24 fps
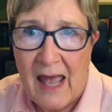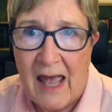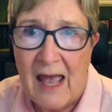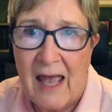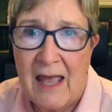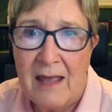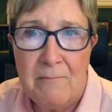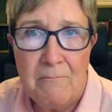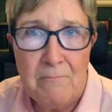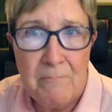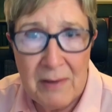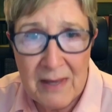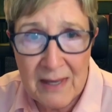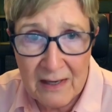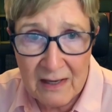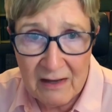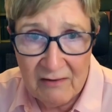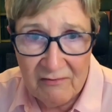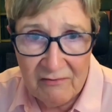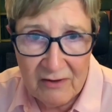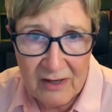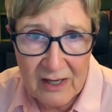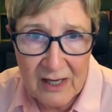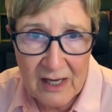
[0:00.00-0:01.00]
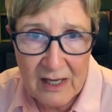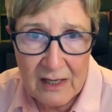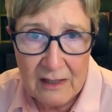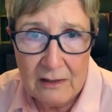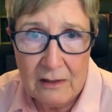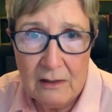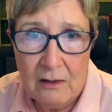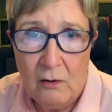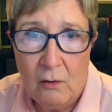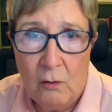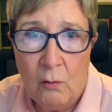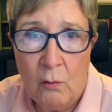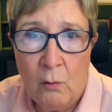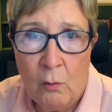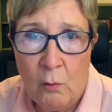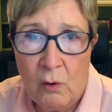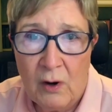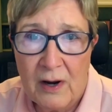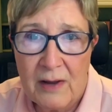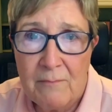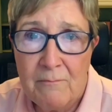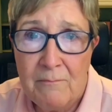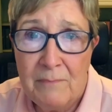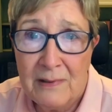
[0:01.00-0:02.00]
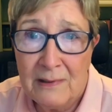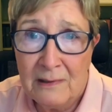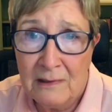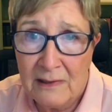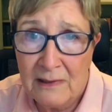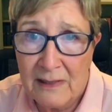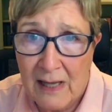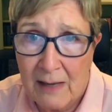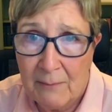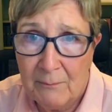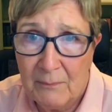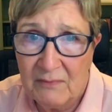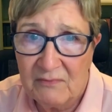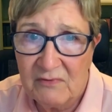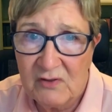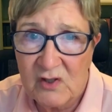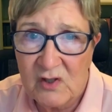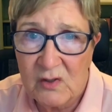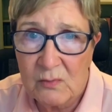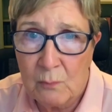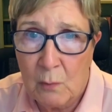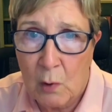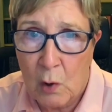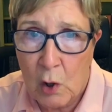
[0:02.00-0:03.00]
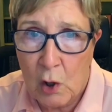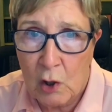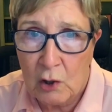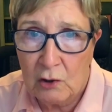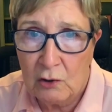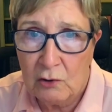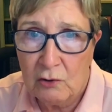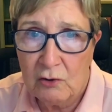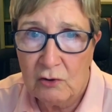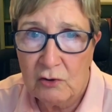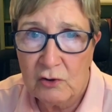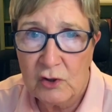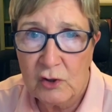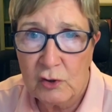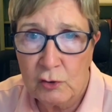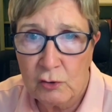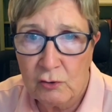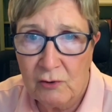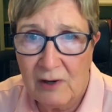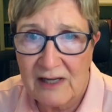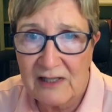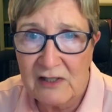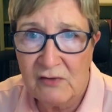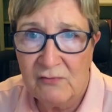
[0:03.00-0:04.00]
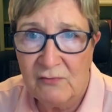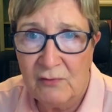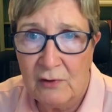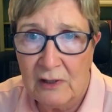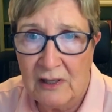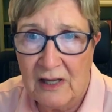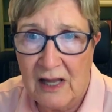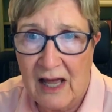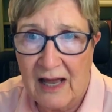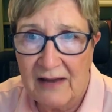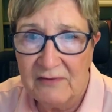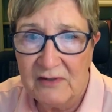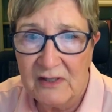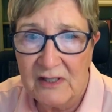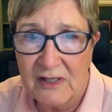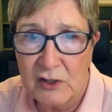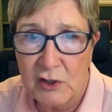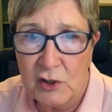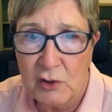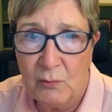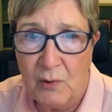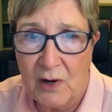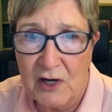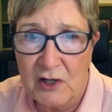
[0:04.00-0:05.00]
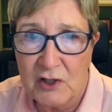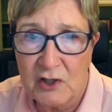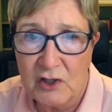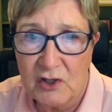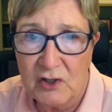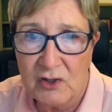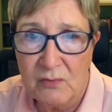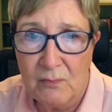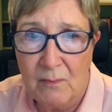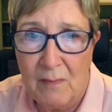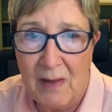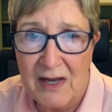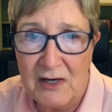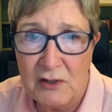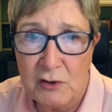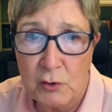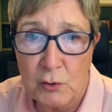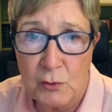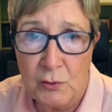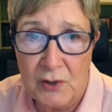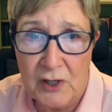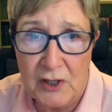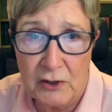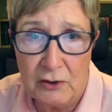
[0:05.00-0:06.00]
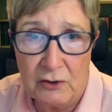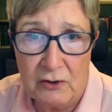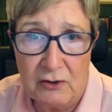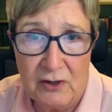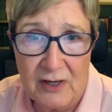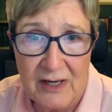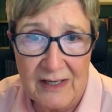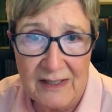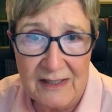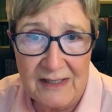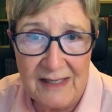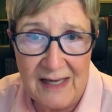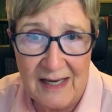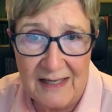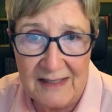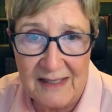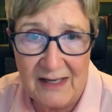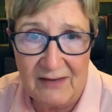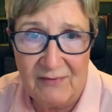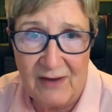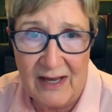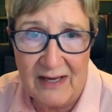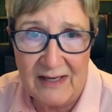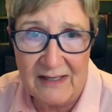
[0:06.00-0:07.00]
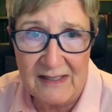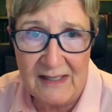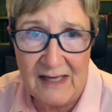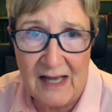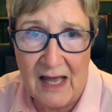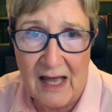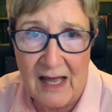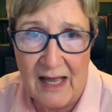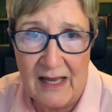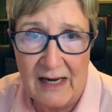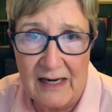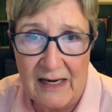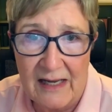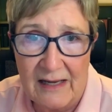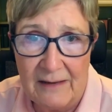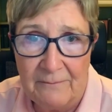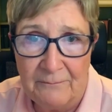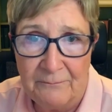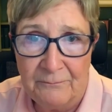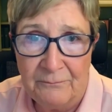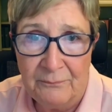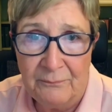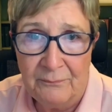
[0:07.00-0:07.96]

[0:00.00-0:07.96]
A big event or a buildup of smaller, stressful life situations may trigger excessive anxiety.